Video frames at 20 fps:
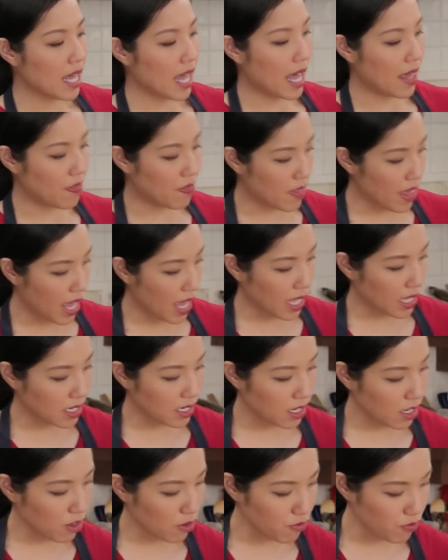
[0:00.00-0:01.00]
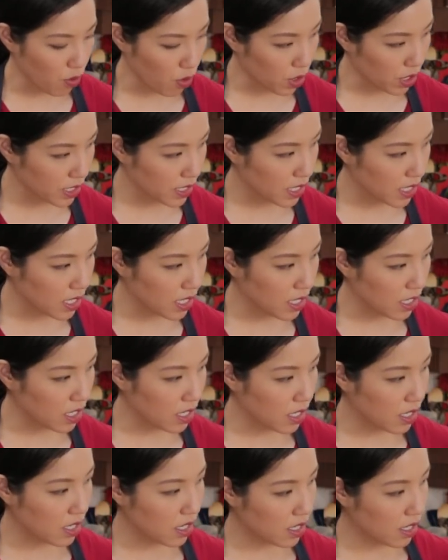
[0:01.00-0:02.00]
And then for
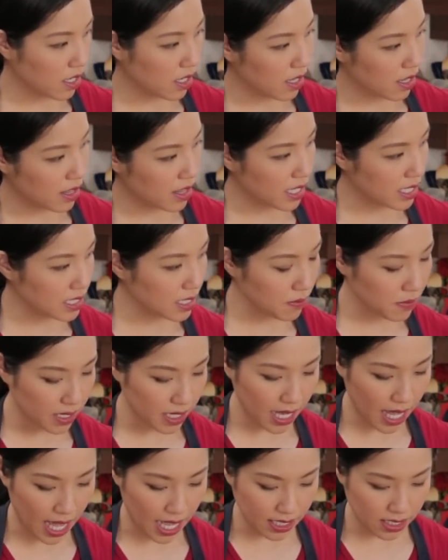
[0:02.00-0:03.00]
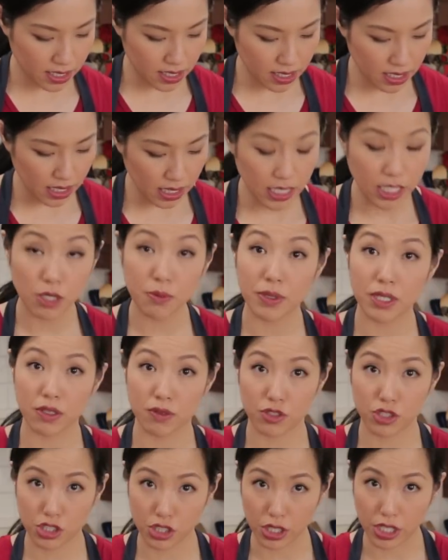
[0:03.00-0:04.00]
this, I'm going to add just a little bit
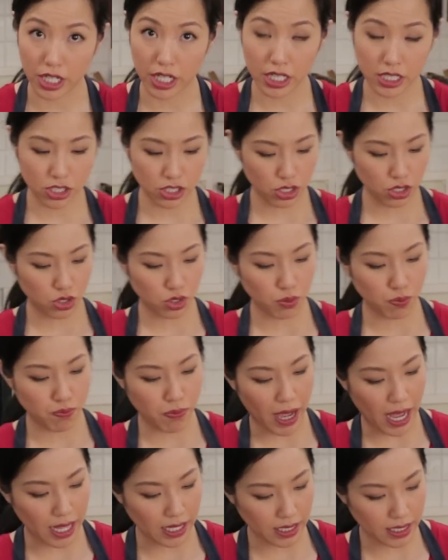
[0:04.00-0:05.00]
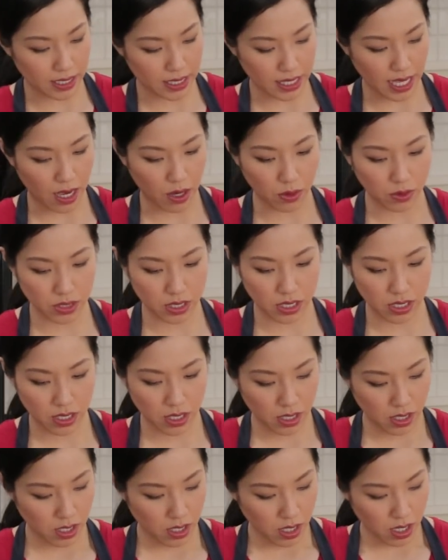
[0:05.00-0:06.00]
of sugar just to balance out
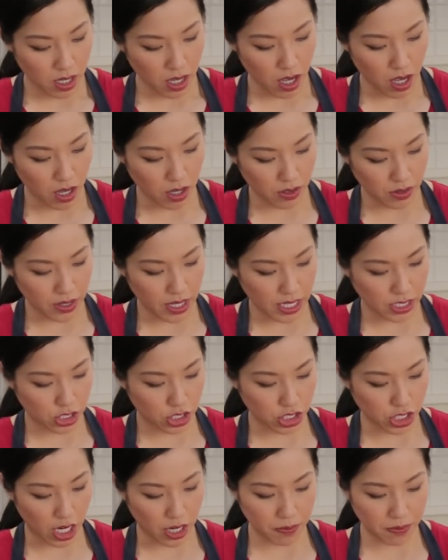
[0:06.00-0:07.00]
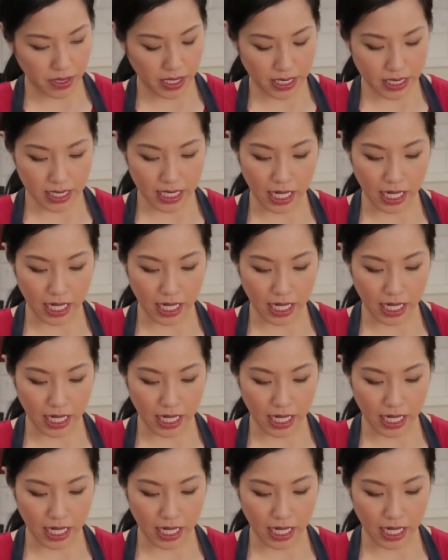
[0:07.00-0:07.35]
all that sharpness.